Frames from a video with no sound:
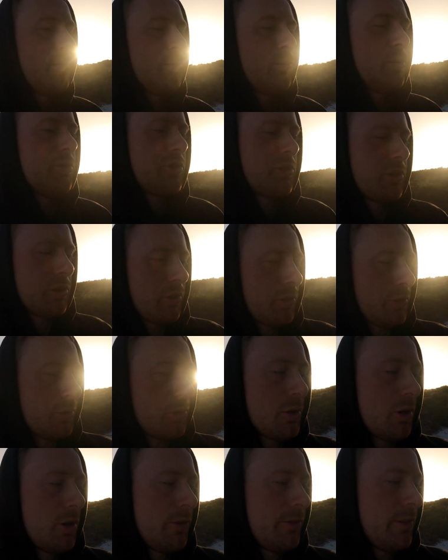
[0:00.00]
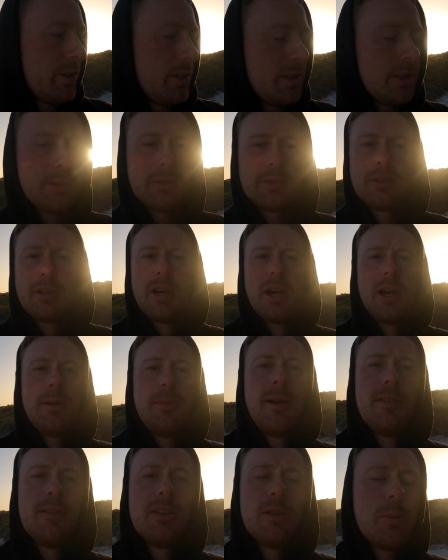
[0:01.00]
We're just gonna do some coffee,
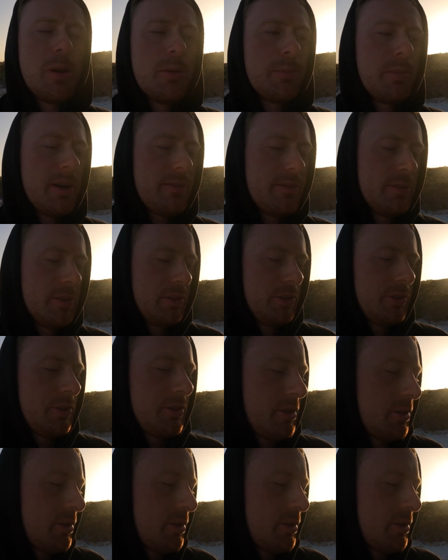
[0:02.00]
have a little bit of breakfast.